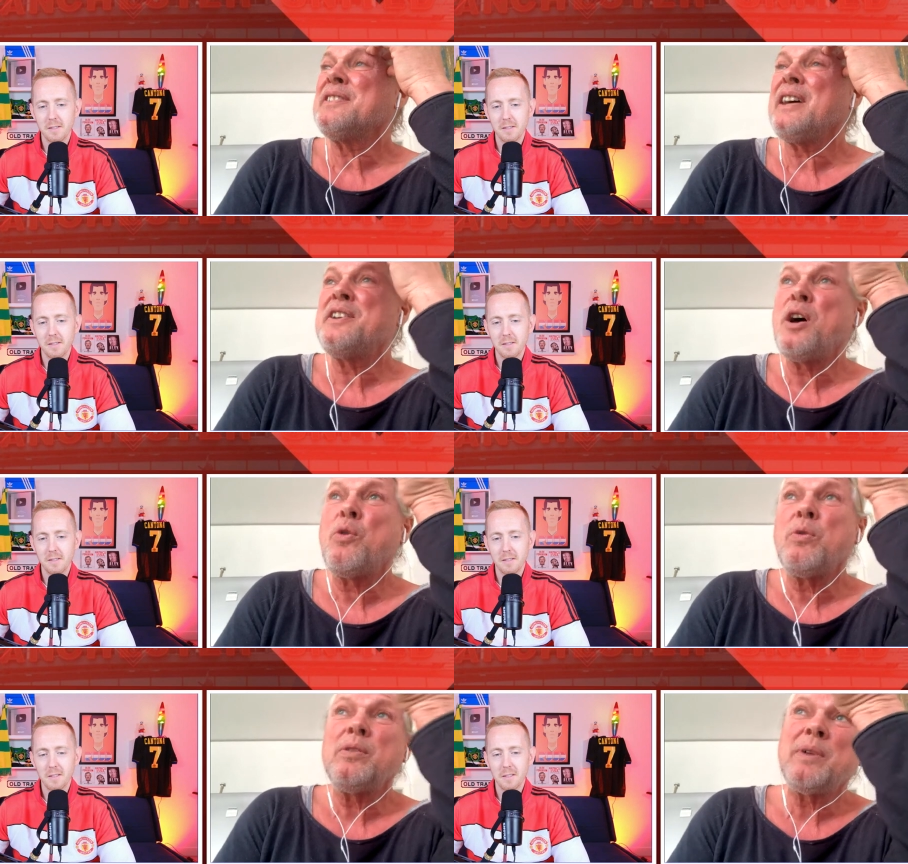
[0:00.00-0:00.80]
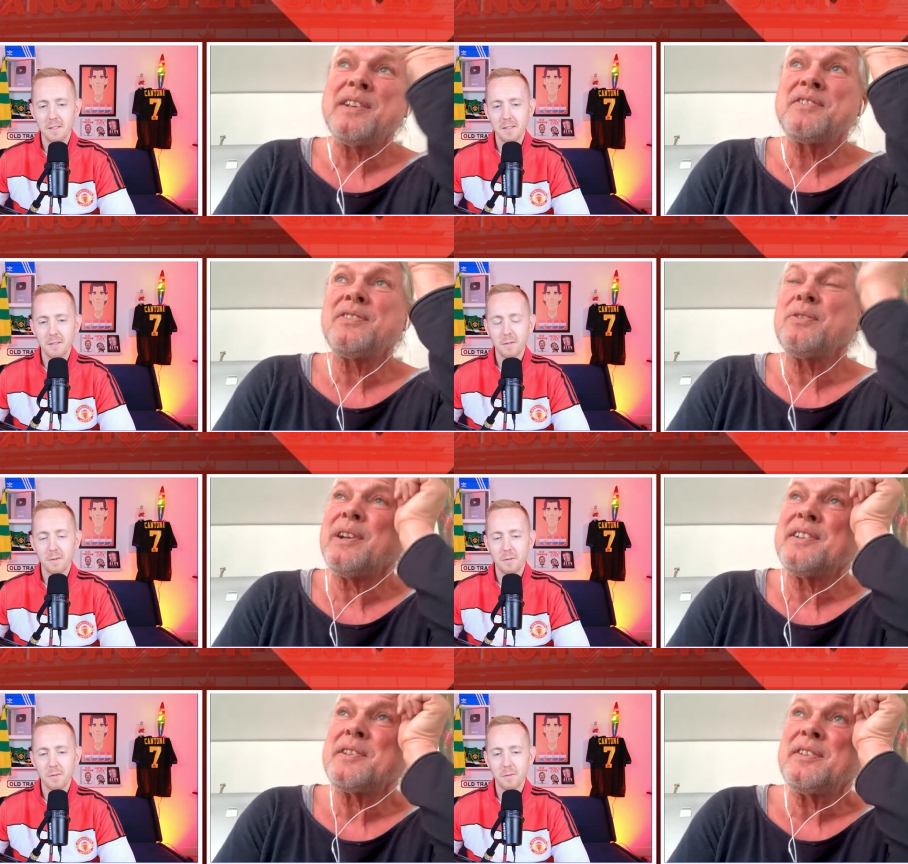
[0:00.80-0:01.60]
Speaker 1: uh, I know where's
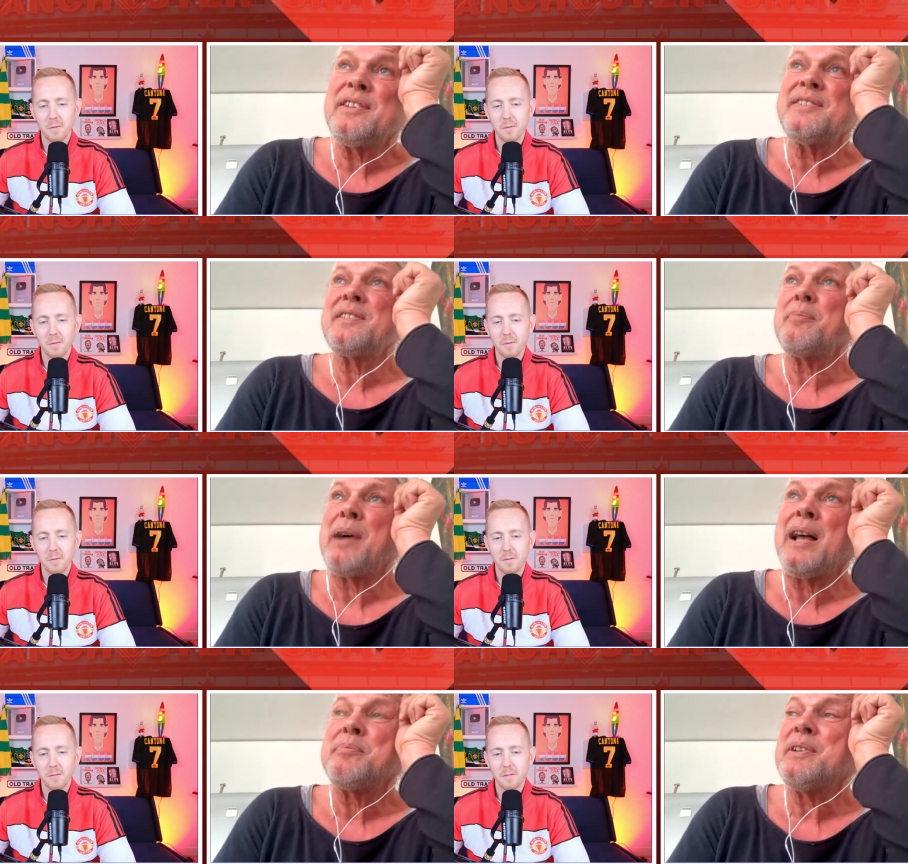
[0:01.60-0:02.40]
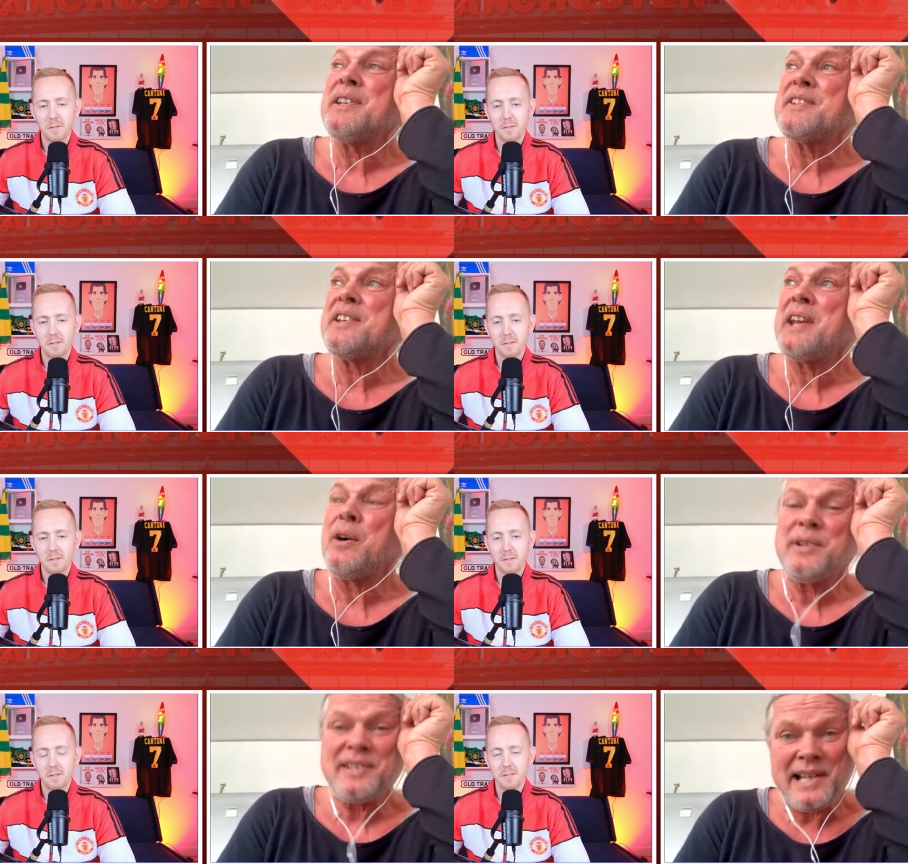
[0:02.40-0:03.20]
where's his apartment is, and
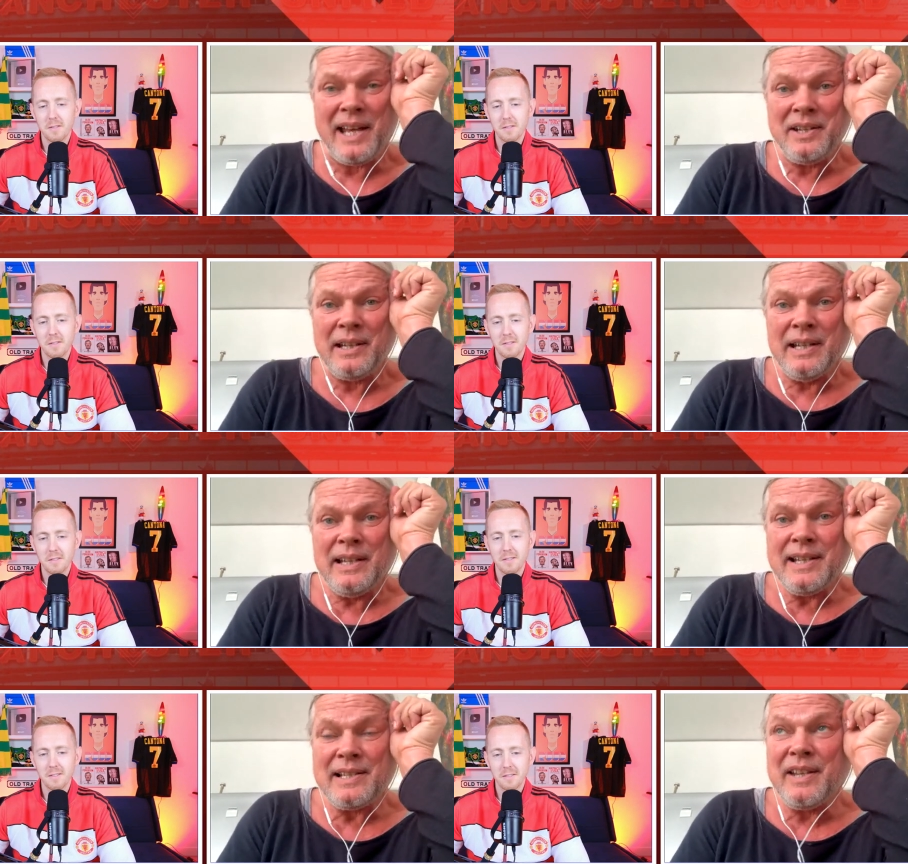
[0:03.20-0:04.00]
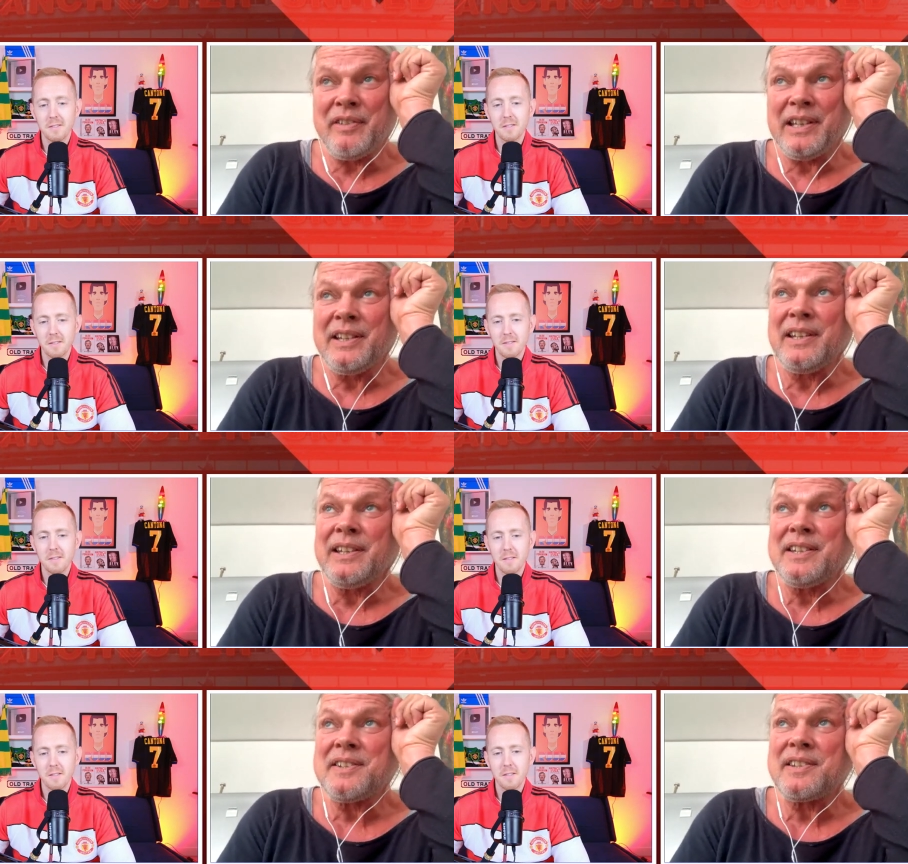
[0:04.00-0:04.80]
now his son is living in,
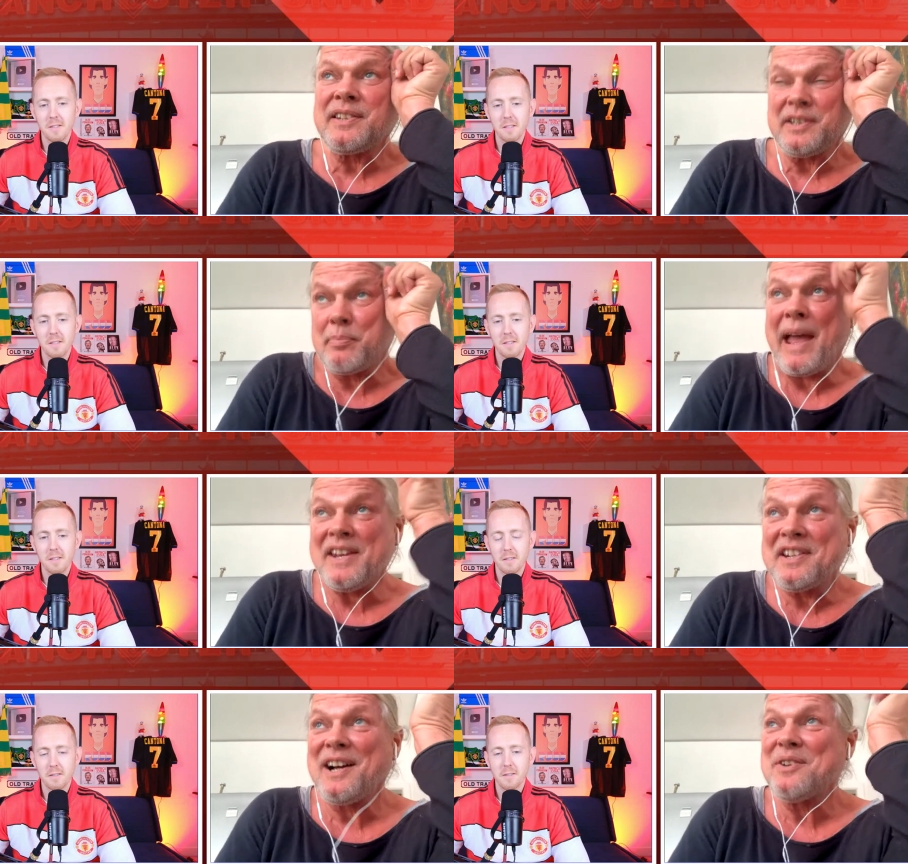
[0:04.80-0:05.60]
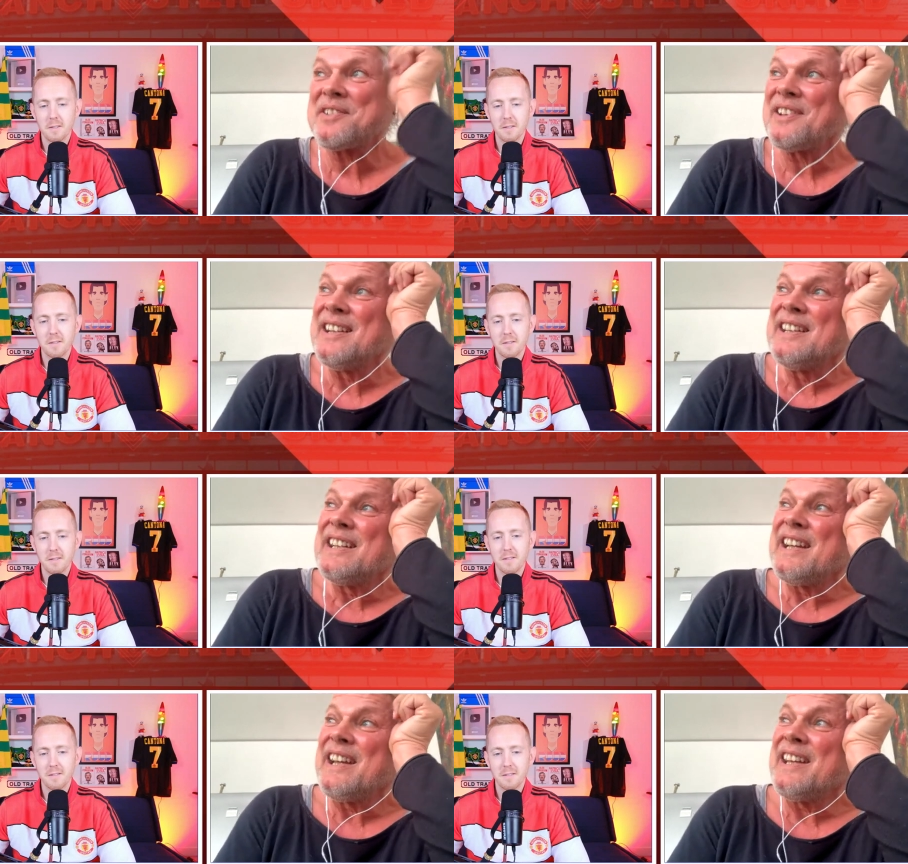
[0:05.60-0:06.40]
in his in his penthouse,
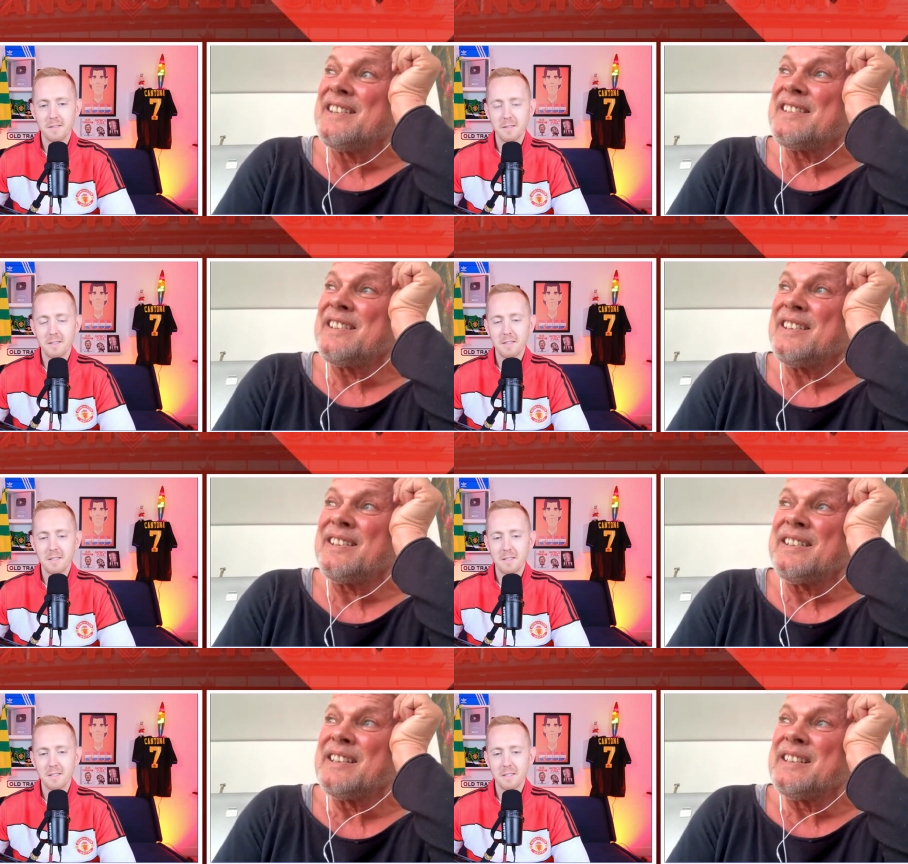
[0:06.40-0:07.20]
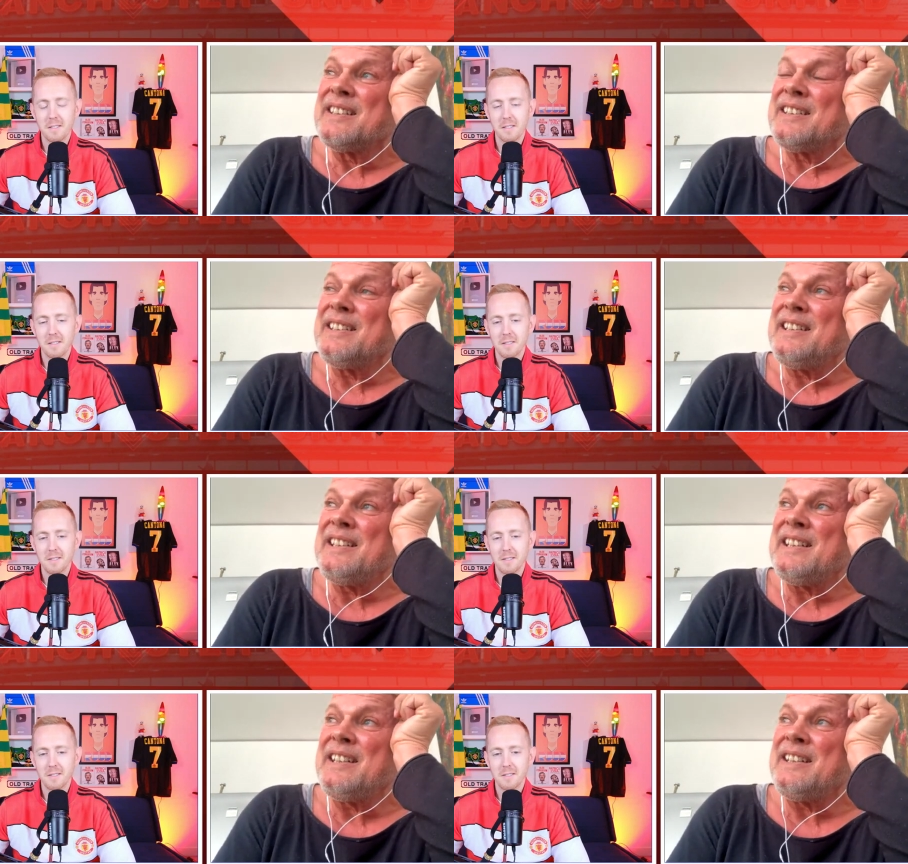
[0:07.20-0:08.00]
and uh,
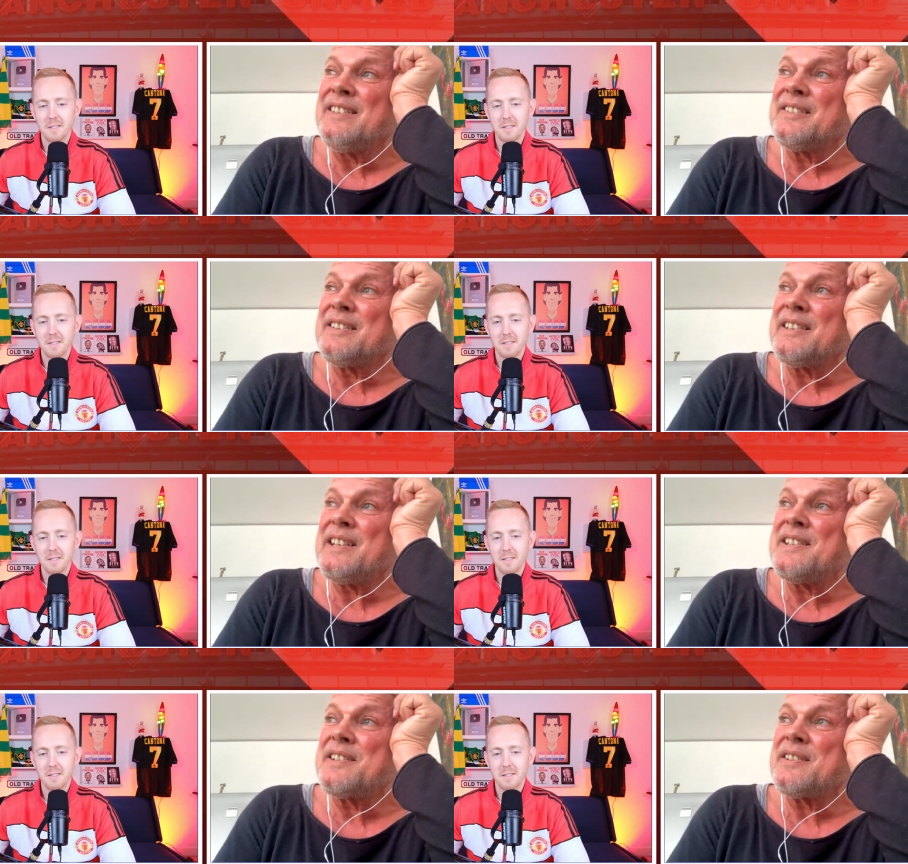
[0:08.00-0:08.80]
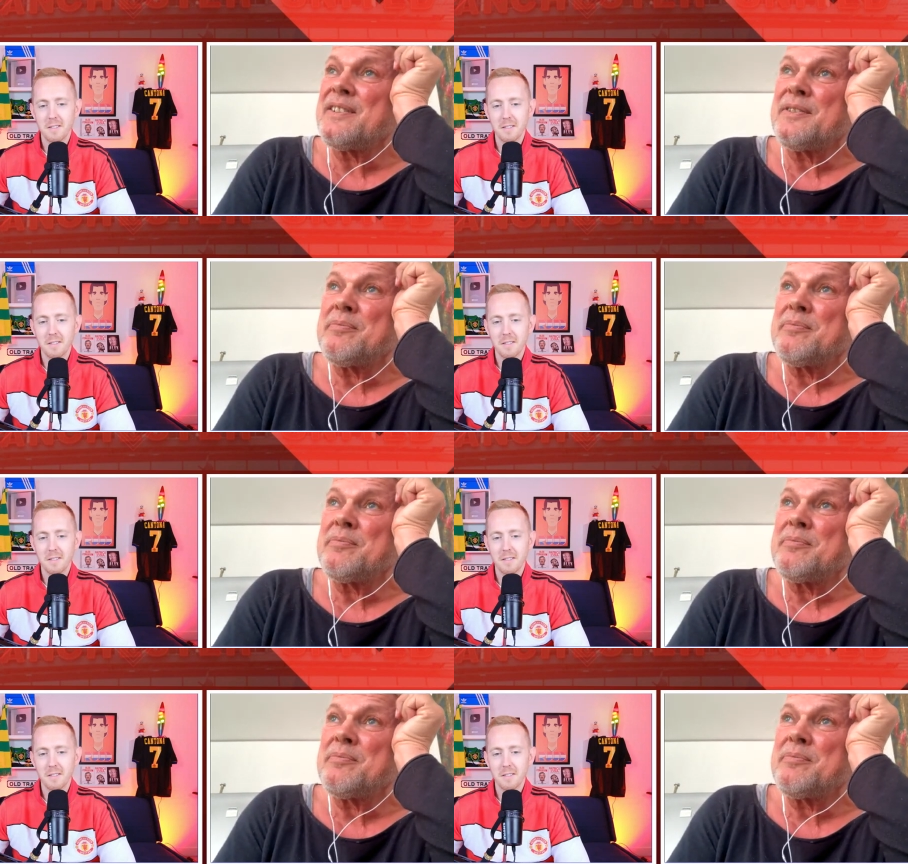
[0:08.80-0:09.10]
he, he he's